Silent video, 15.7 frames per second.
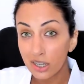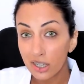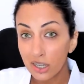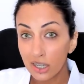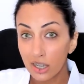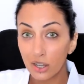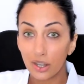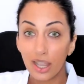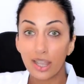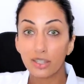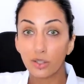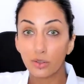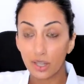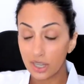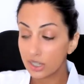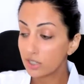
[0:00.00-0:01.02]
Okay,
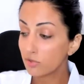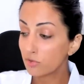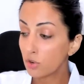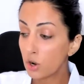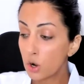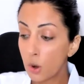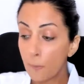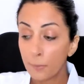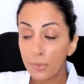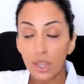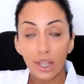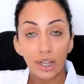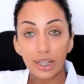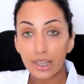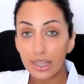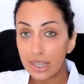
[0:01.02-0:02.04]
so kitchen roll,
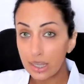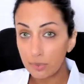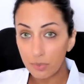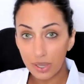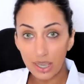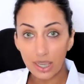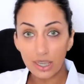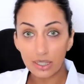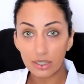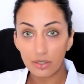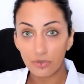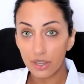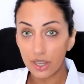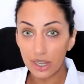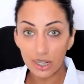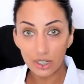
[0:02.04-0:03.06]
clean piece
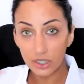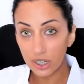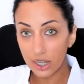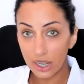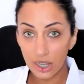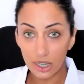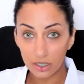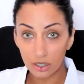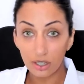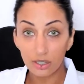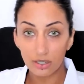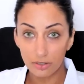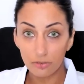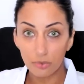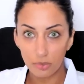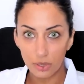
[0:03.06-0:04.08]
for each ear, so a
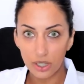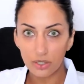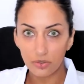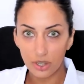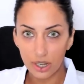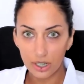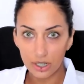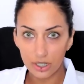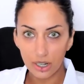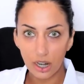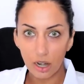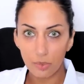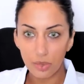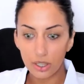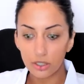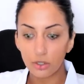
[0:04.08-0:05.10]
different piece for each ear, I
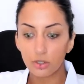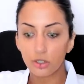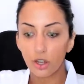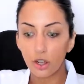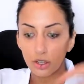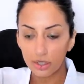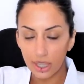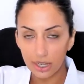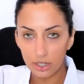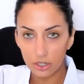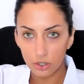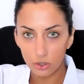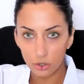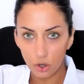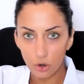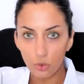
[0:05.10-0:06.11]
mean. So dunk that into
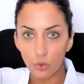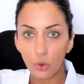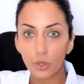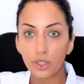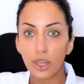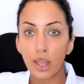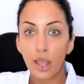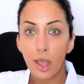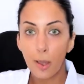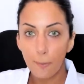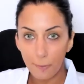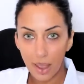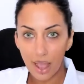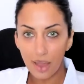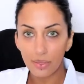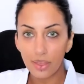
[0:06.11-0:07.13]
your salt water,
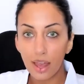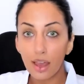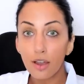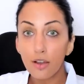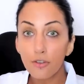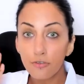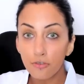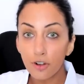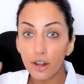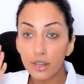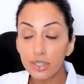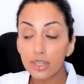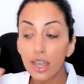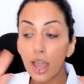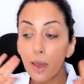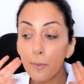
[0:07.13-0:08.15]
pat that
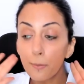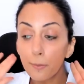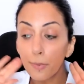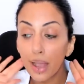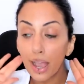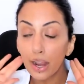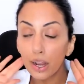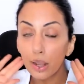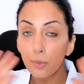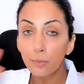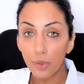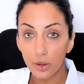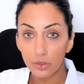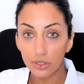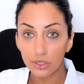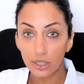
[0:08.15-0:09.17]
front and back,
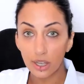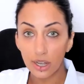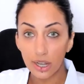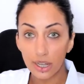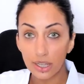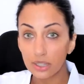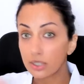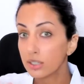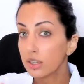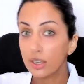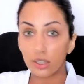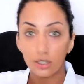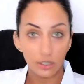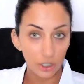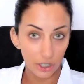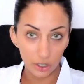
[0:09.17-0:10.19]
both sides,
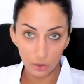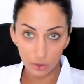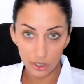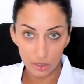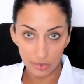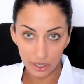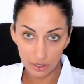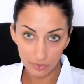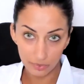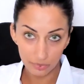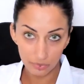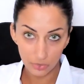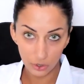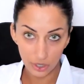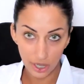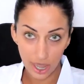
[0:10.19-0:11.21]
and chuck it all in the bin.
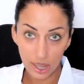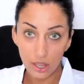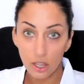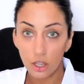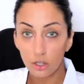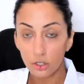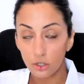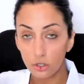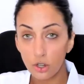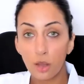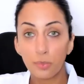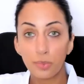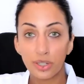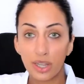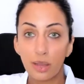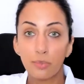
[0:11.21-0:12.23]
Okay, do not
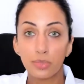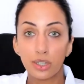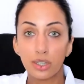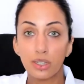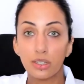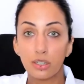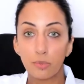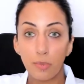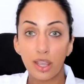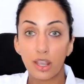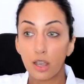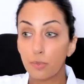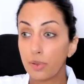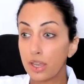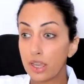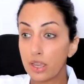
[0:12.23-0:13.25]
be tempted to make
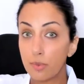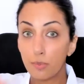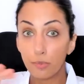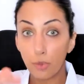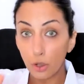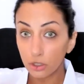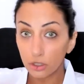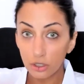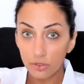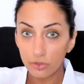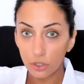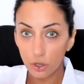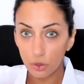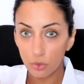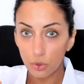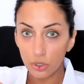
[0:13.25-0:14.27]
up a bottle of
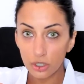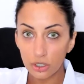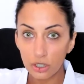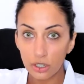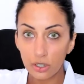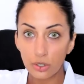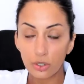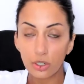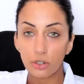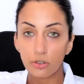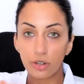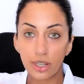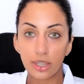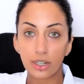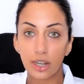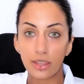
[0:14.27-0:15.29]
salt water solution or
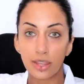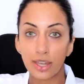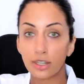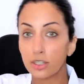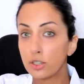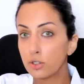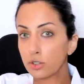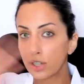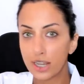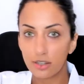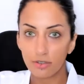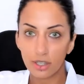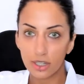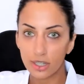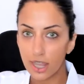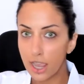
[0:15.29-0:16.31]
anything like that to use later
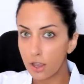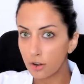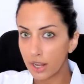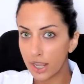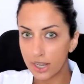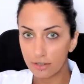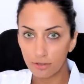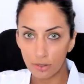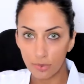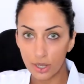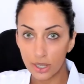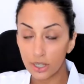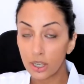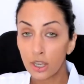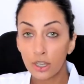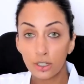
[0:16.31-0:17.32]
in the day or later in the
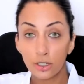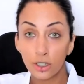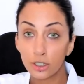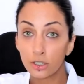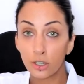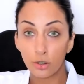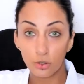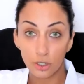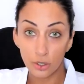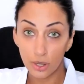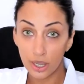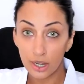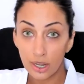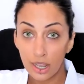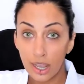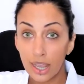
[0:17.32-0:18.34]
week. Just don't do
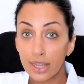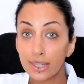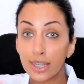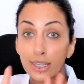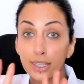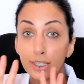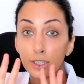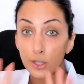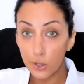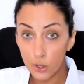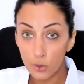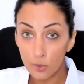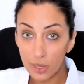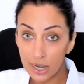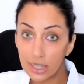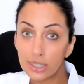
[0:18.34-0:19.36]
it. It takes
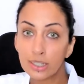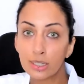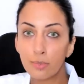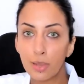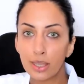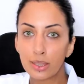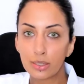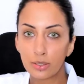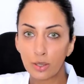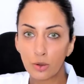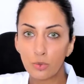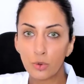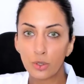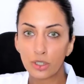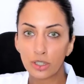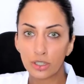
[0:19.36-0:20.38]
2 minutes to make this salt
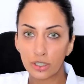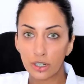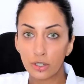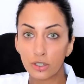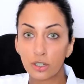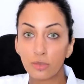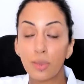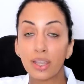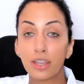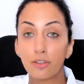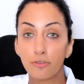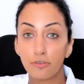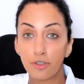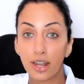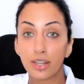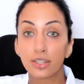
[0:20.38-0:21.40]
water solution. Make it
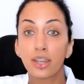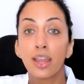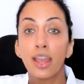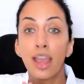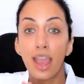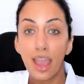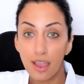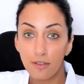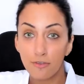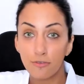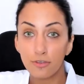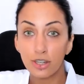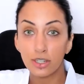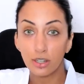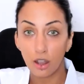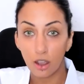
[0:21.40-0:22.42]
fresh
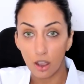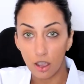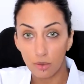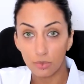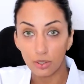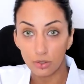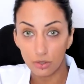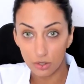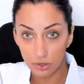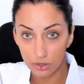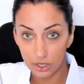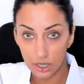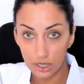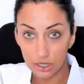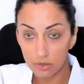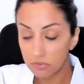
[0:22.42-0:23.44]
every time you use
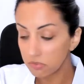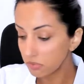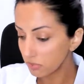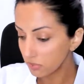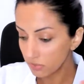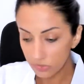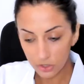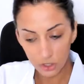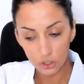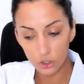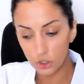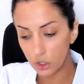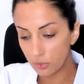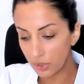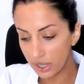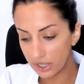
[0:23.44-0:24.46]
it.
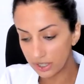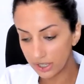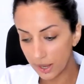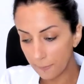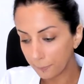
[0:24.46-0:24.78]
Super easy.